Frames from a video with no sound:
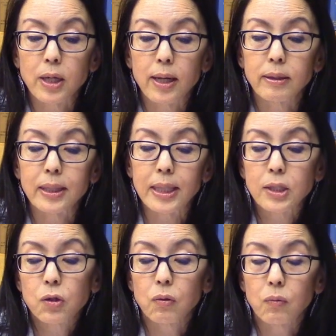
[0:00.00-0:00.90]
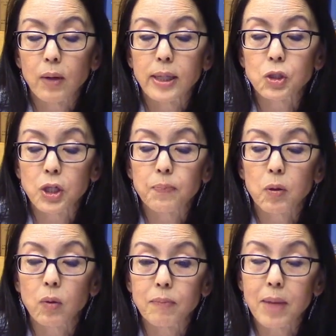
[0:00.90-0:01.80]
And the easier and
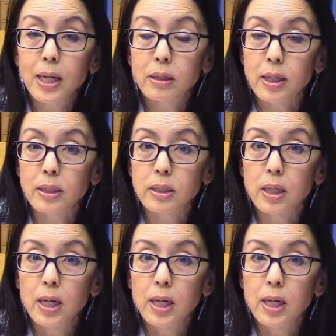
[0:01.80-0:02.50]
cheaper we make this,